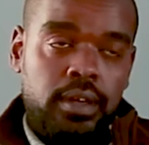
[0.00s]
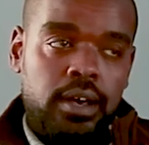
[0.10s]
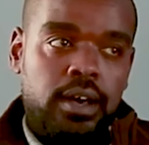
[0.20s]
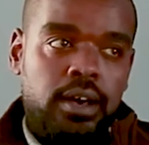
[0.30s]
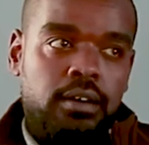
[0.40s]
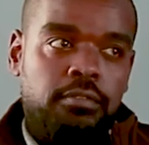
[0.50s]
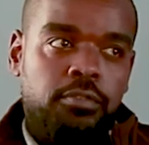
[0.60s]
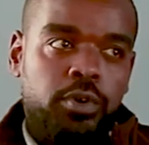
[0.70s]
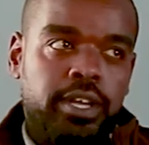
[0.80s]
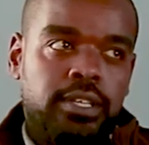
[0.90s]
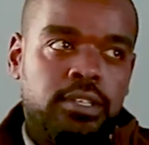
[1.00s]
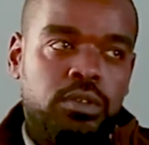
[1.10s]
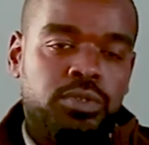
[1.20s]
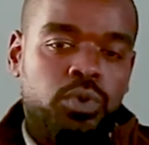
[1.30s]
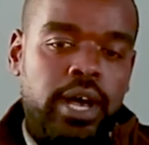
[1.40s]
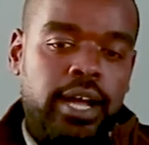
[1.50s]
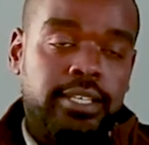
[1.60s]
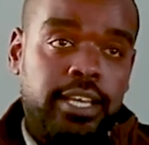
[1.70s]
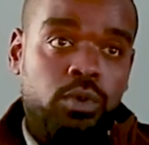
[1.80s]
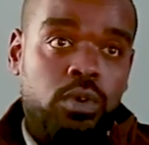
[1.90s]
uh, Foy is also
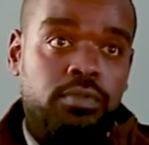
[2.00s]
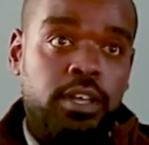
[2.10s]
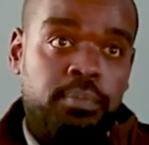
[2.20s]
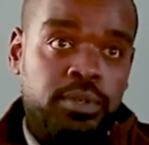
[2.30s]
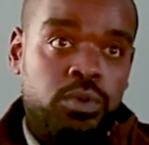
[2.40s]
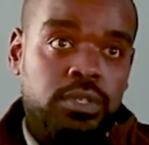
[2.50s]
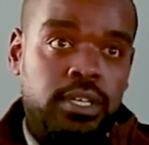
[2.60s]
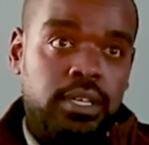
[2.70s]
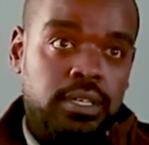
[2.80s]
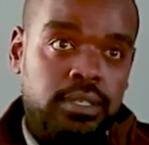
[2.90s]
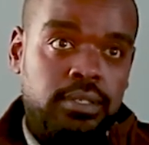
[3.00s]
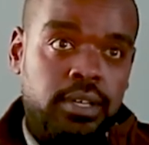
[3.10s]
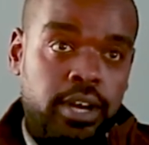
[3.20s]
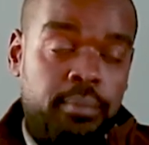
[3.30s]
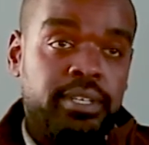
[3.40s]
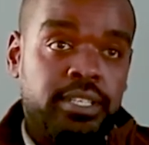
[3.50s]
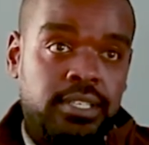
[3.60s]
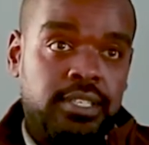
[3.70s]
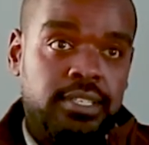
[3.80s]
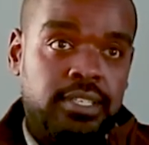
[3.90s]
acting in one of the episodes in Crime and
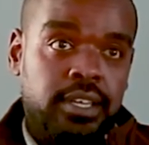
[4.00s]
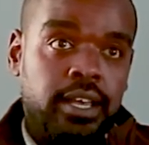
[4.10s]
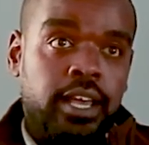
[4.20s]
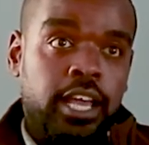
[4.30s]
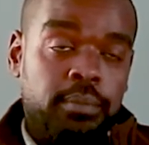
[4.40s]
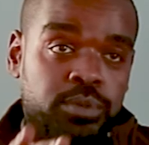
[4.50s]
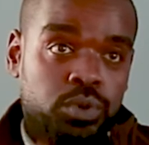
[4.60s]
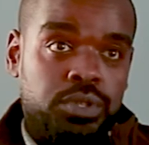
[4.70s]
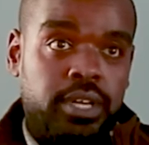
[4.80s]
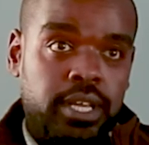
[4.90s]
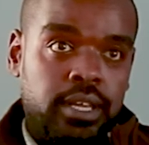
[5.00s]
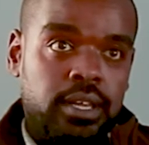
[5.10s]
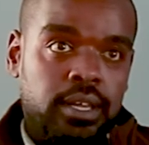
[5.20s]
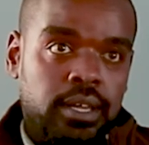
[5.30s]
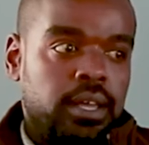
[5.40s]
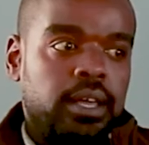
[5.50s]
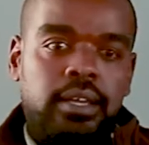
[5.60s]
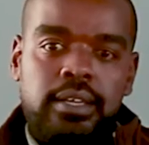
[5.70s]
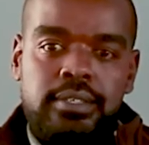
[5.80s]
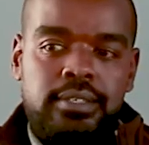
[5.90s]
Justice, episode 3.
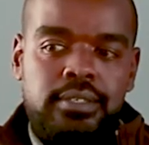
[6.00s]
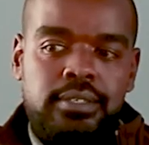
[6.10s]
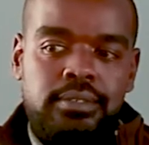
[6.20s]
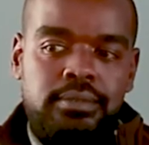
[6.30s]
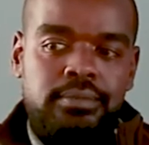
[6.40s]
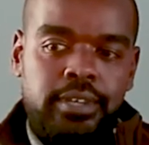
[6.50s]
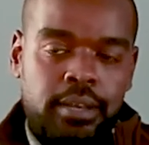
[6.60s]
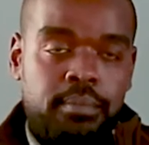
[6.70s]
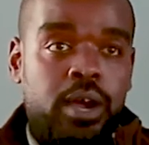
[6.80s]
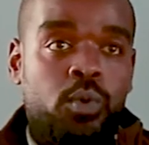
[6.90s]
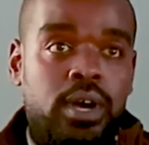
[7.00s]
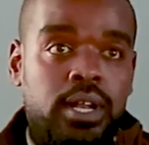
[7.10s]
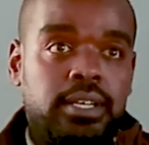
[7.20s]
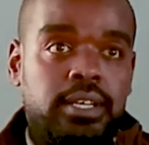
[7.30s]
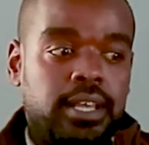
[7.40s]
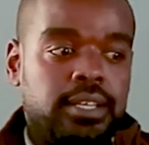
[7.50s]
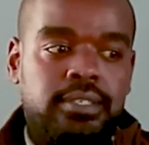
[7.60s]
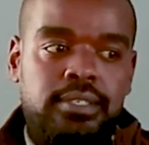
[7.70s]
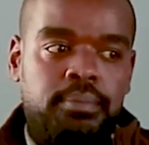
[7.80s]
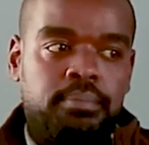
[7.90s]
It's, in my world,
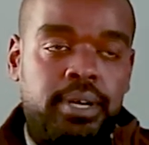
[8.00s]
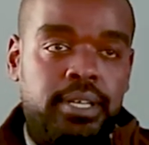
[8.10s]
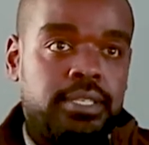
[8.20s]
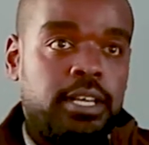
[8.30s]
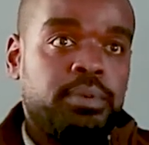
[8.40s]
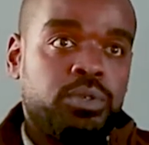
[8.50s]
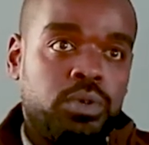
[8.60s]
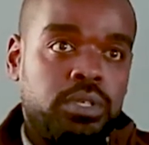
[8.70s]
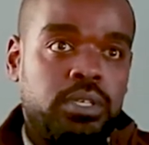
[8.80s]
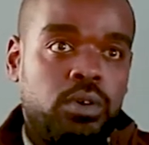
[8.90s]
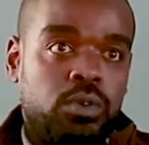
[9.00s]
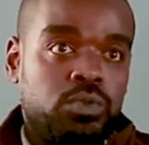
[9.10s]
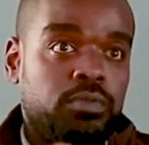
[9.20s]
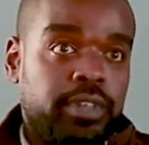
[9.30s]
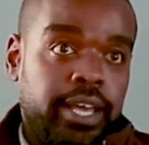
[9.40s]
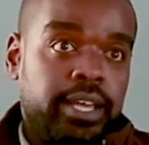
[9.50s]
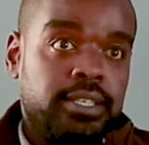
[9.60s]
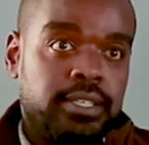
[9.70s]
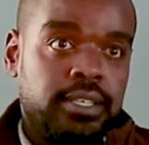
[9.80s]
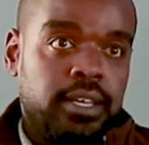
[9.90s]
that's the best episode out of the
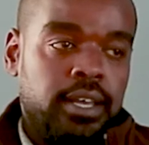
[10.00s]
eight.